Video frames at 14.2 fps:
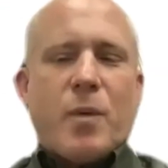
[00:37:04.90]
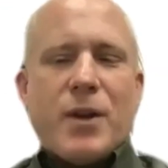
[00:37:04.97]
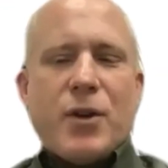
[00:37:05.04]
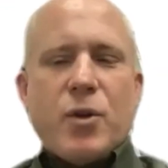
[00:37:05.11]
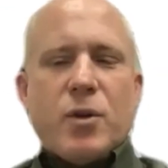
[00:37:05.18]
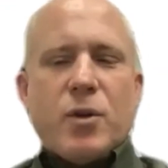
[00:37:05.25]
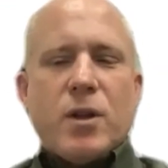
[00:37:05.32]

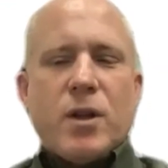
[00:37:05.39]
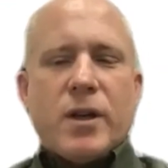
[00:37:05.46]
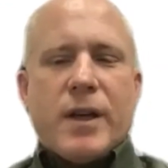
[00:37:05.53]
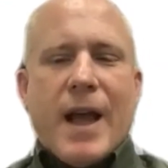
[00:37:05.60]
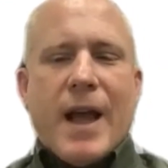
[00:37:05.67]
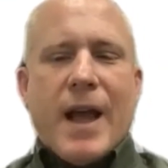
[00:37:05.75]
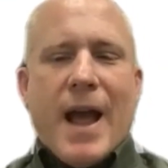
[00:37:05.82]
when you
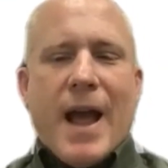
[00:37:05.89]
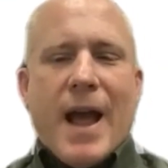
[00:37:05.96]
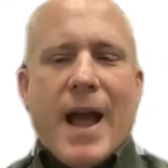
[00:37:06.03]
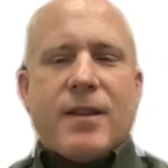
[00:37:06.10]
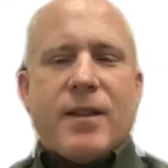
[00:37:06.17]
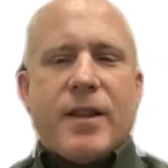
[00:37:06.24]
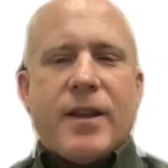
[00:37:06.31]
look
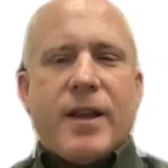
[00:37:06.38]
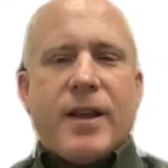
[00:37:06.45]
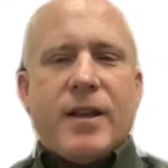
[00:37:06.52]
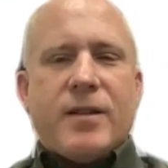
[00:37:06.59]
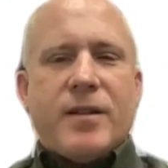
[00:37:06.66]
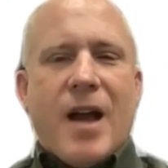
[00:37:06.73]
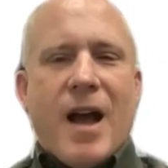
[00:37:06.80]
at
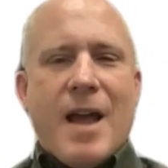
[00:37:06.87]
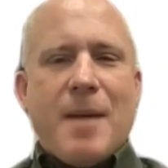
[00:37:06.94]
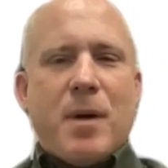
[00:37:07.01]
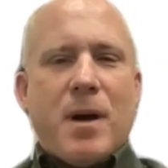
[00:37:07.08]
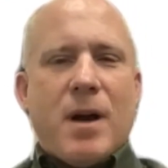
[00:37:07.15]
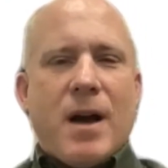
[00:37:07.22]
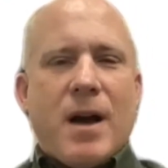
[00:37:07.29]
the
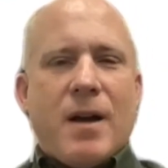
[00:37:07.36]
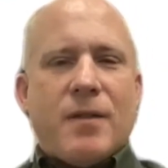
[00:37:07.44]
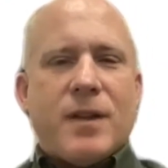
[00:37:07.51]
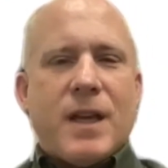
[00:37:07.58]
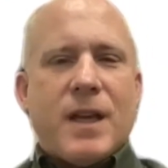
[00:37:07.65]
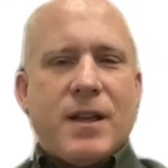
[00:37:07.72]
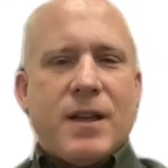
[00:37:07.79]
type
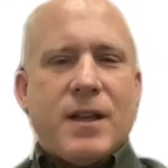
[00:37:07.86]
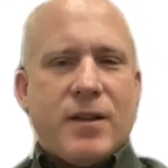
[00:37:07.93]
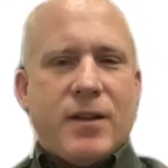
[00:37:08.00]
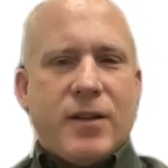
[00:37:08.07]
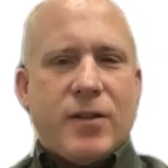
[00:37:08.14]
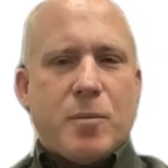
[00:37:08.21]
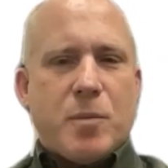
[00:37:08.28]
of kidney
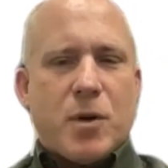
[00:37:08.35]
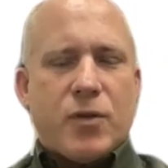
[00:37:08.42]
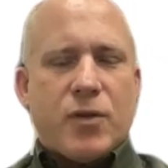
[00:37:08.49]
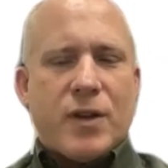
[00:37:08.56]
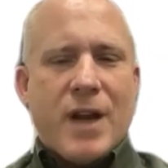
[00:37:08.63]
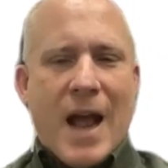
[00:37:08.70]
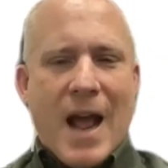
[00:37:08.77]
disease the
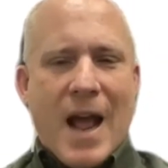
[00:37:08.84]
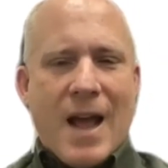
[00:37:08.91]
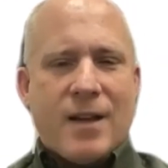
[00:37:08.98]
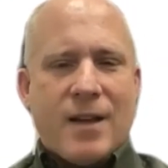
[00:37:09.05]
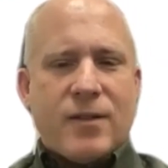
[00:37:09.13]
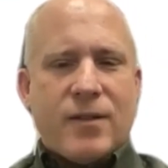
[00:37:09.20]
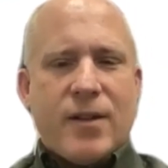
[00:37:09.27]
person
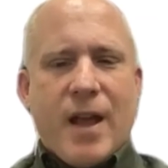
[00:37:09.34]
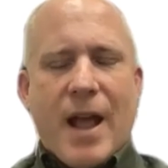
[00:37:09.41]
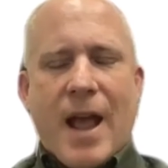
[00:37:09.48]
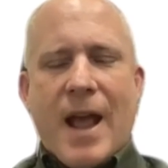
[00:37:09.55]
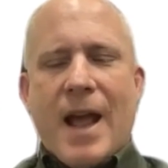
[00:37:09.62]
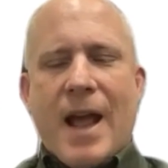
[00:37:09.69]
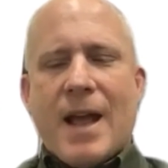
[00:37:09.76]
has
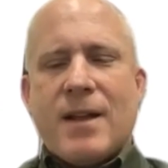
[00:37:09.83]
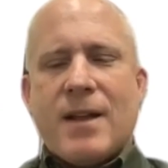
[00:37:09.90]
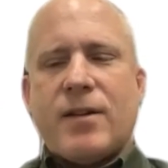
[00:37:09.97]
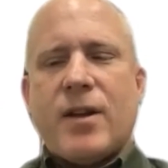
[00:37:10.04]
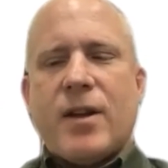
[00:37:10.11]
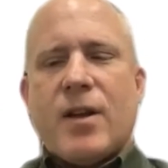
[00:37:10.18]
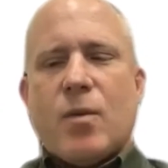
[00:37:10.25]

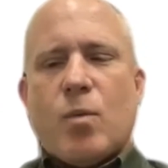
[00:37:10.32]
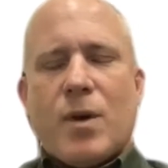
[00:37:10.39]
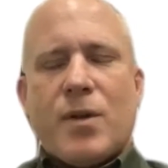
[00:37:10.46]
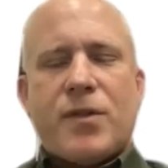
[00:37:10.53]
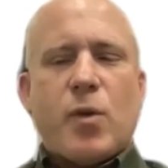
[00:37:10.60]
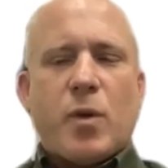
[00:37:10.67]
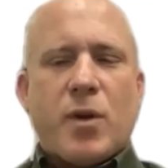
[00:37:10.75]
and
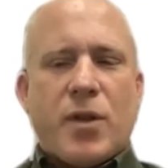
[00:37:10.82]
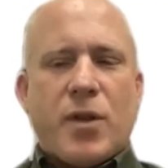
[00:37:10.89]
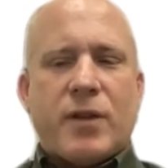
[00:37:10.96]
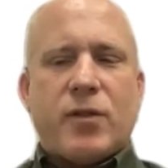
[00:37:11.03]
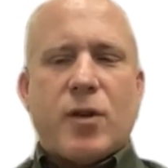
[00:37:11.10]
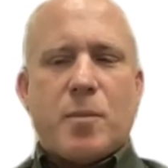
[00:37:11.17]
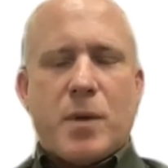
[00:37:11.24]
what sort of
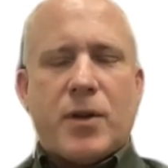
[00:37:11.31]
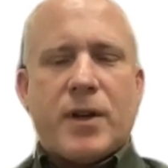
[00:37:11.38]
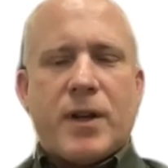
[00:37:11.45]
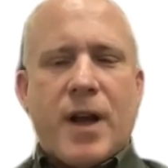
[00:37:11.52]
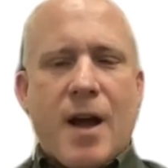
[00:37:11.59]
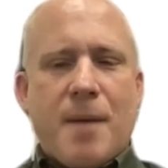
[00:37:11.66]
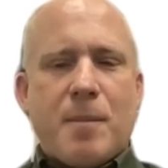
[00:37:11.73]
things they're
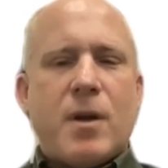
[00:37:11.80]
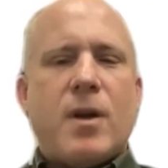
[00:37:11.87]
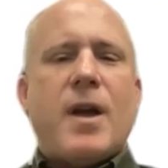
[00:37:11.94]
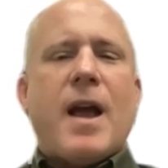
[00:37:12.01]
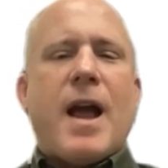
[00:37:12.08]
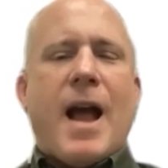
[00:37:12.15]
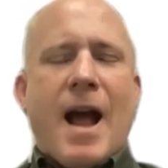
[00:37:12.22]
building up,
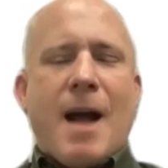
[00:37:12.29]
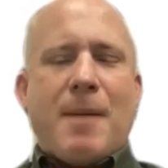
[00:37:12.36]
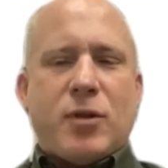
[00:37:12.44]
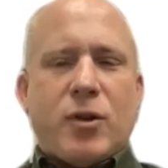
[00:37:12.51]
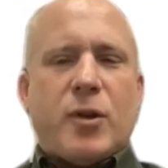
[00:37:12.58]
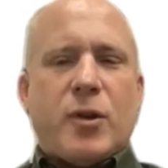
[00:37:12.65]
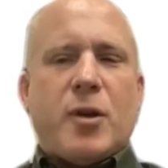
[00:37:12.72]

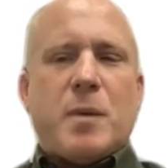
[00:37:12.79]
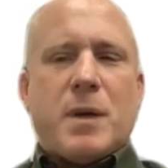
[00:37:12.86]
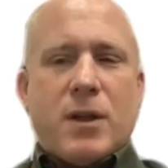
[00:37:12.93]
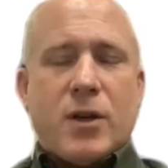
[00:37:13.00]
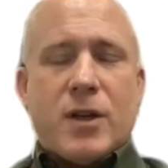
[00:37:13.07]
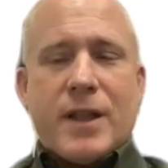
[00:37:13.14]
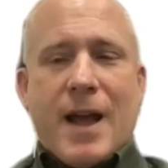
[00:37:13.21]
absolutely we
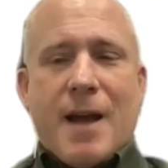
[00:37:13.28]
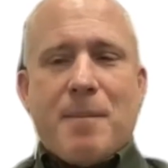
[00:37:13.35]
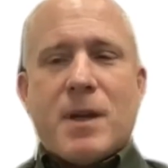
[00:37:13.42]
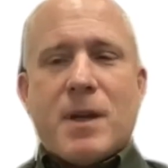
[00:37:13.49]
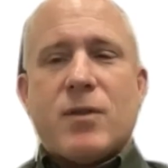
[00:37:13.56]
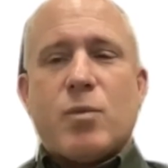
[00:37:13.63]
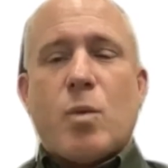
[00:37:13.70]
look at that,
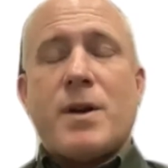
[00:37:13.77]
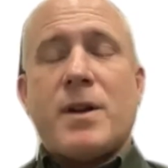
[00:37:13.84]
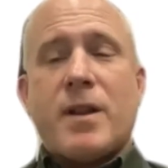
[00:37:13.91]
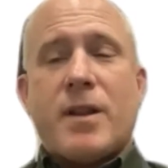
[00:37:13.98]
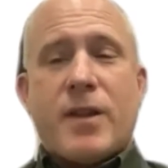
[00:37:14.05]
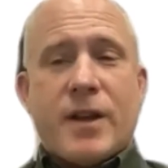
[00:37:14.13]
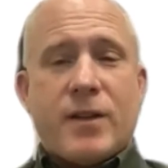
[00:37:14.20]
because one of
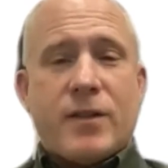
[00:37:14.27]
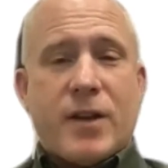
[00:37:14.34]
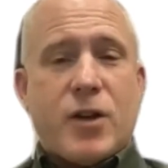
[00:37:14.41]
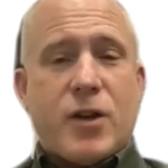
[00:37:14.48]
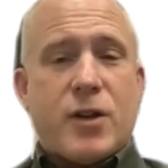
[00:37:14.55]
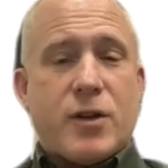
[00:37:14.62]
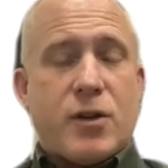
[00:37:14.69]
the things that
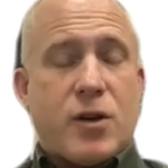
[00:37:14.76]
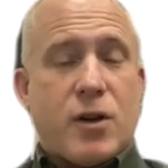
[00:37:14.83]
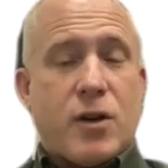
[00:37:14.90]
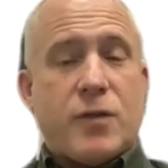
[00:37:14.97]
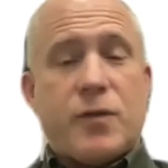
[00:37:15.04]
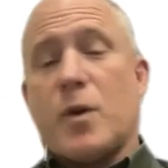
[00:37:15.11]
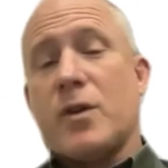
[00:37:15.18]
could
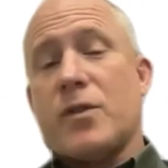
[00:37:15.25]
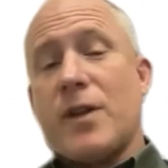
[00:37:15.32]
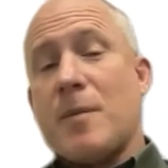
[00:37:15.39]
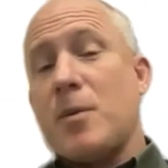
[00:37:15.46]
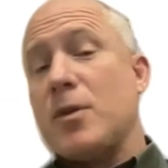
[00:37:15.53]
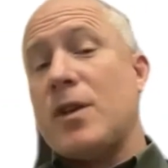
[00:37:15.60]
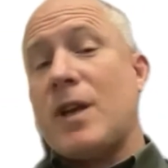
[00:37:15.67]
occur, for
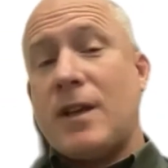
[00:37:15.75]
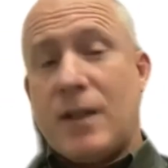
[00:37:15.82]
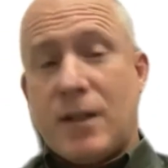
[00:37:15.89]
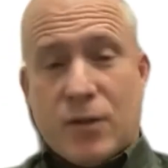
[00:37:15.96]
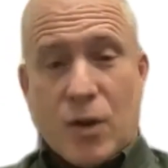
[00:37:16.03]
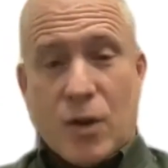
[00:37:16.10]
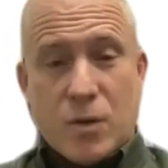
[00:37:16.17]
example, is kidney
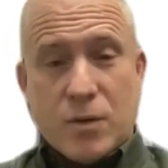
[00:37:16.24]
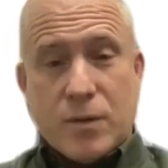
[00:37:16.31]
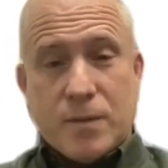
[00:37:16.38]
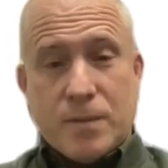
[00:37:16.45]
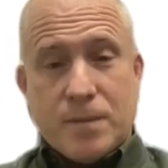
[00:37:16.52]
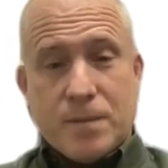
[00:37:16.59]
stones.